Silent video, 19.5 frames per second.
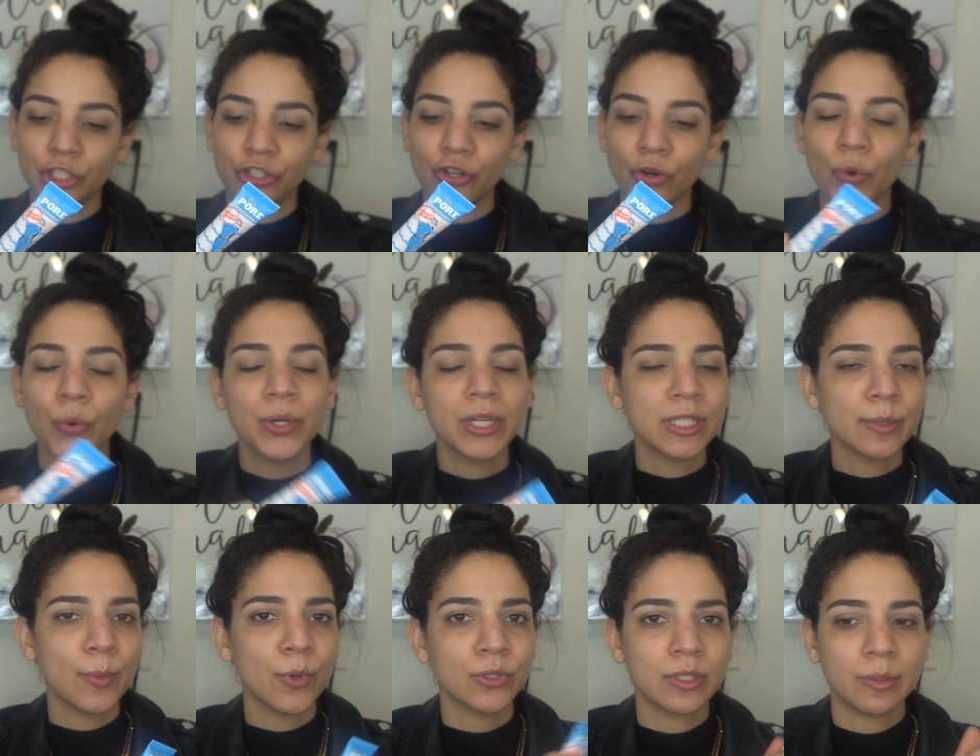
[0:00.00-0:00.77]
you're
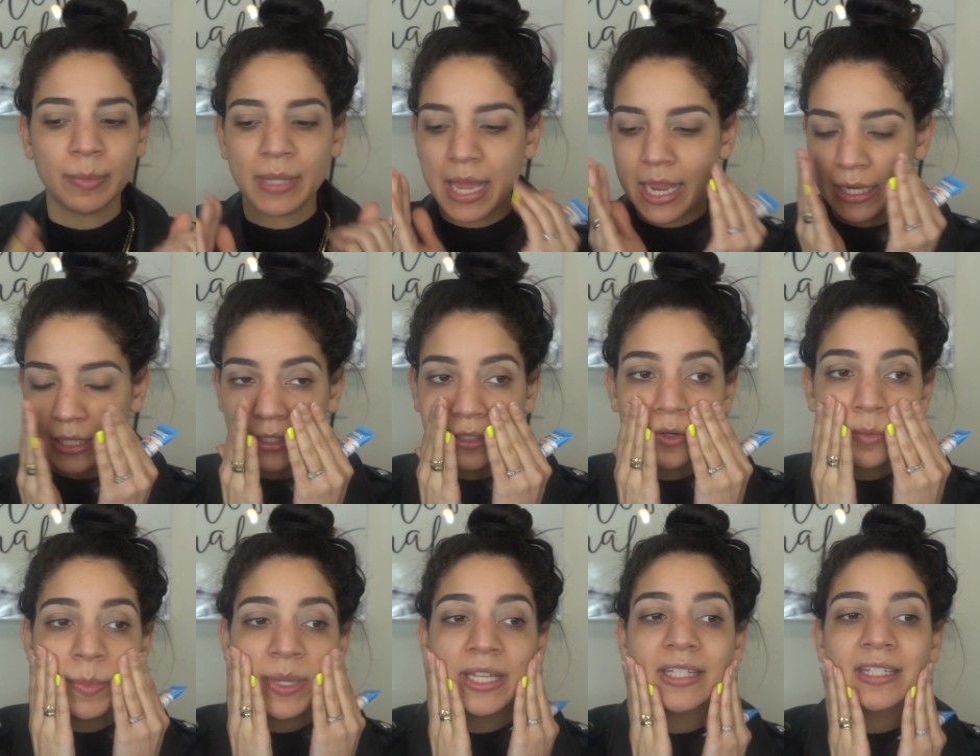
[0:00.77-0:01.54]
only supposed to apply a
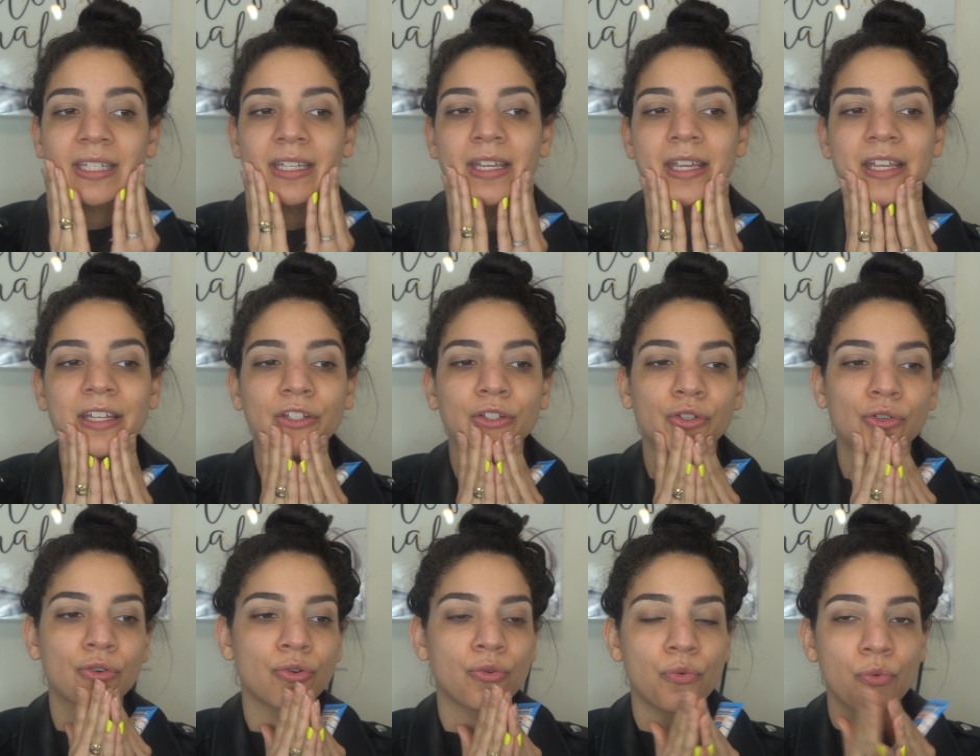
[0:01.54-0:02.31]
little bit
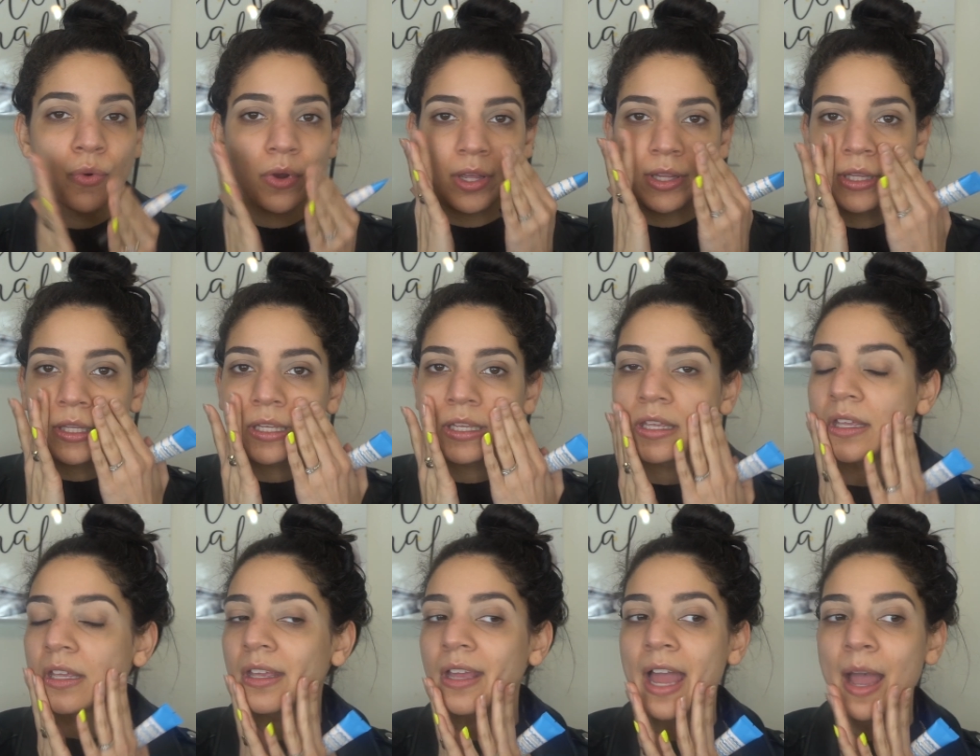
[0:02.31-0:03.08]
into
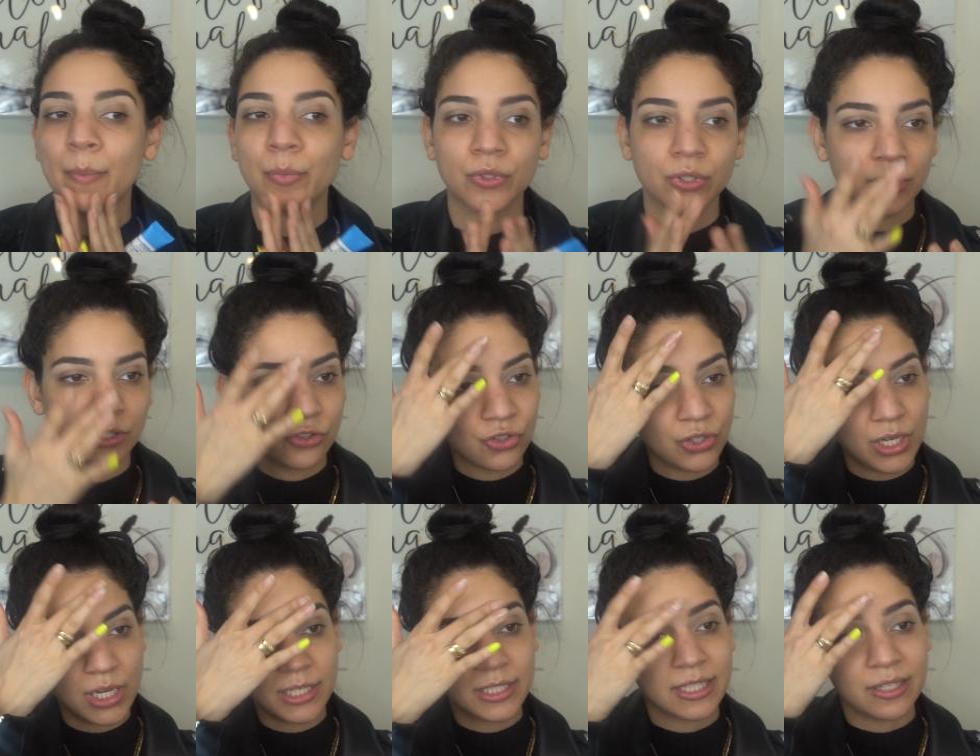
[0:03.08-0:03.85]
the apples of the
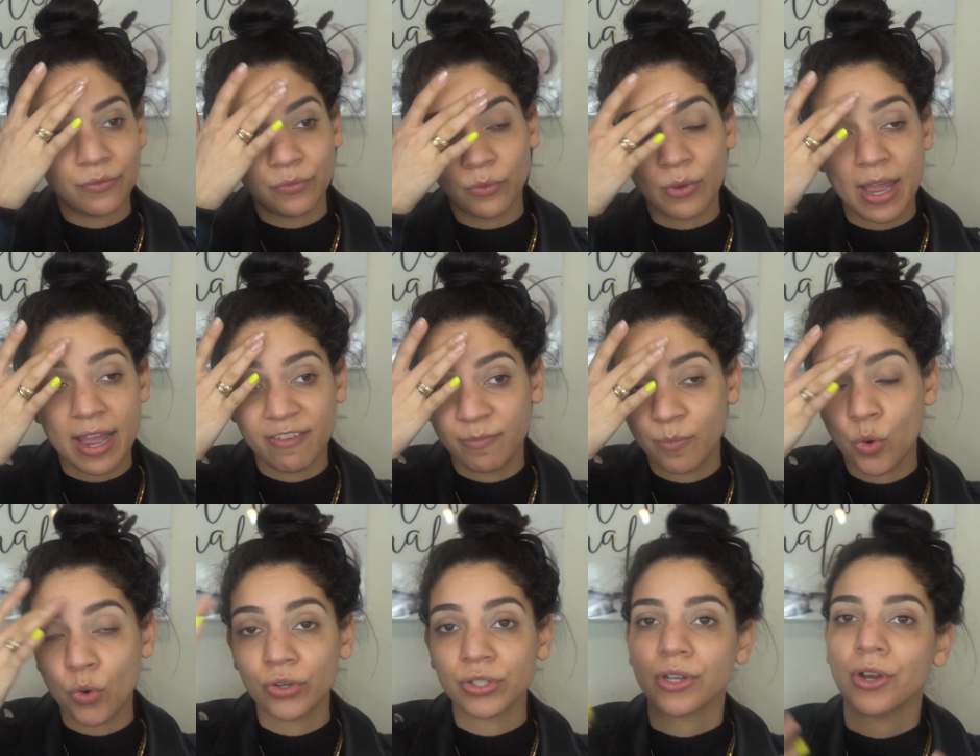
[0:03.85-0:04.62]
cheeks, if you
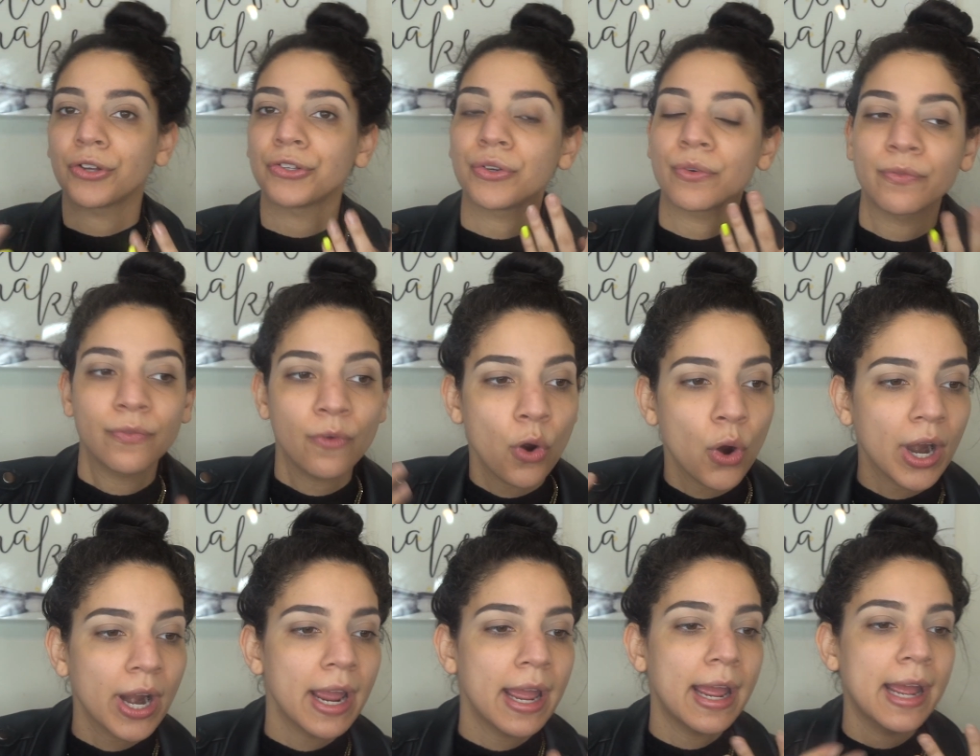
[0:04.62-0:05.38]
have pores on your
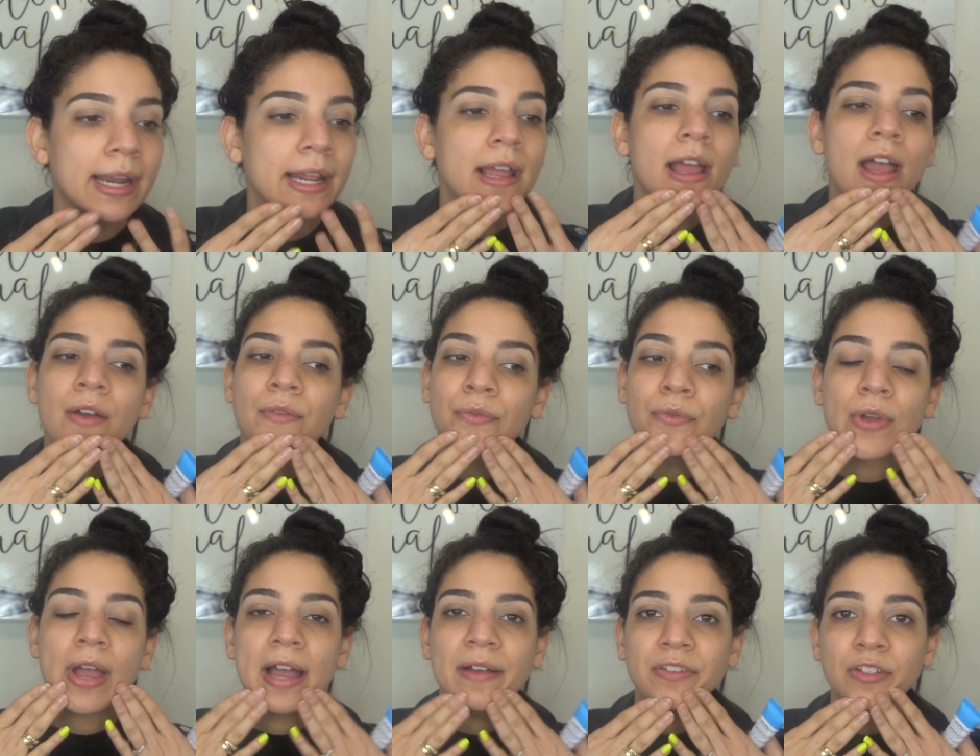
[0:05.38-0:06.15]
forehead, if
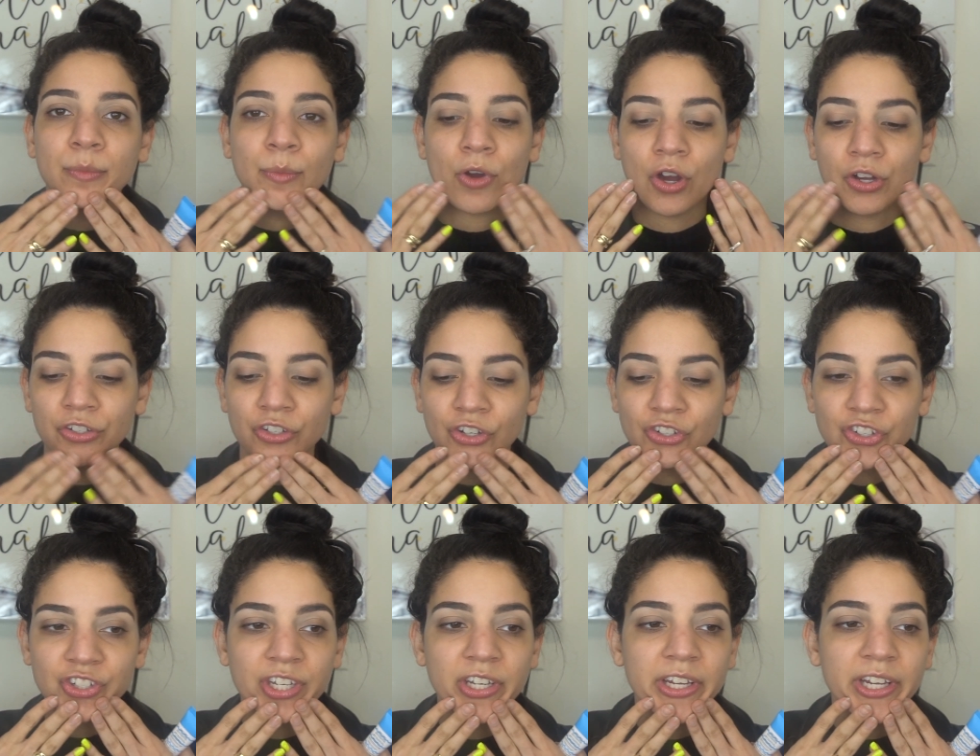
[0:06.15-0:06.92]
you have some on
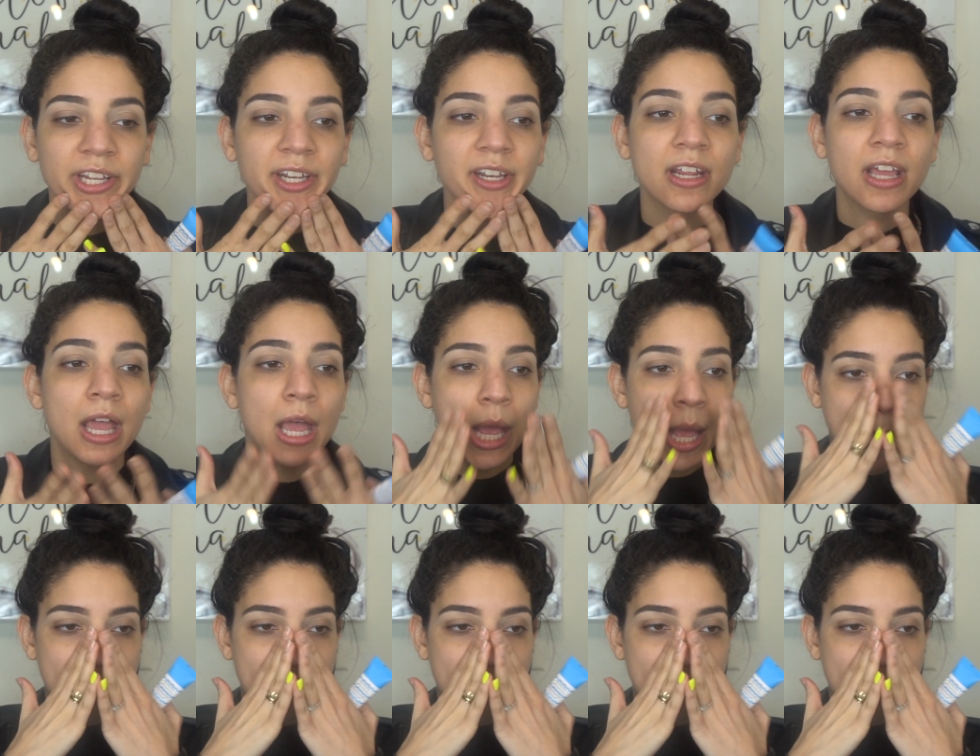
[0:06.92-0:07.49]
your chin.